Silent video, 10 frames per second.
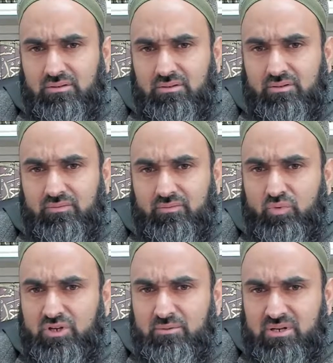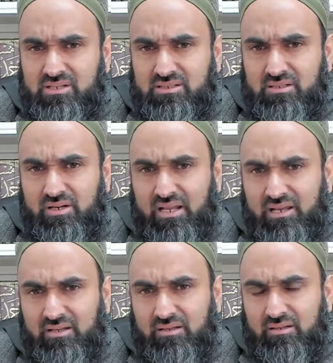40 minutes a day
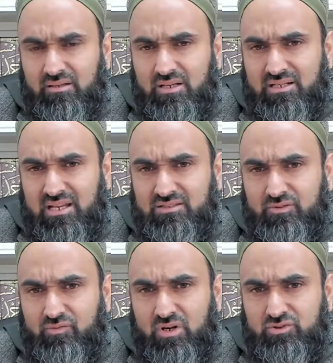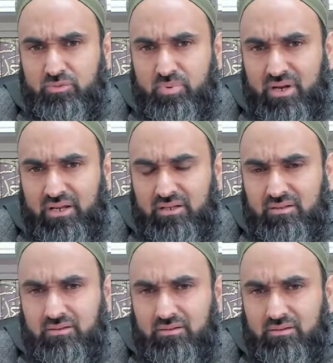it takes for us to pray,
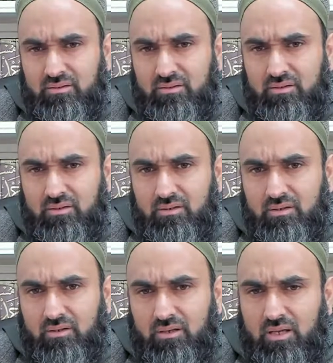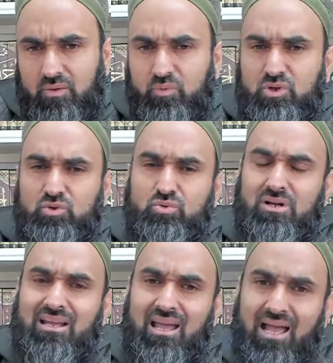and we do not
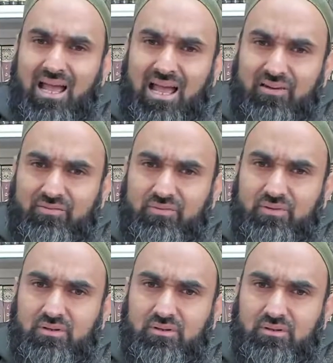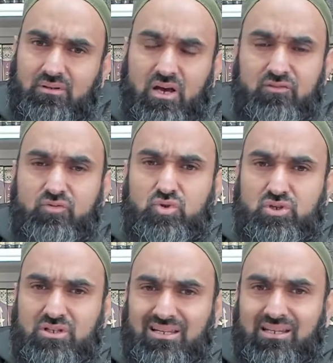have,
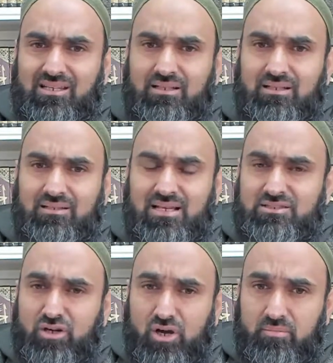unfortunately, that time.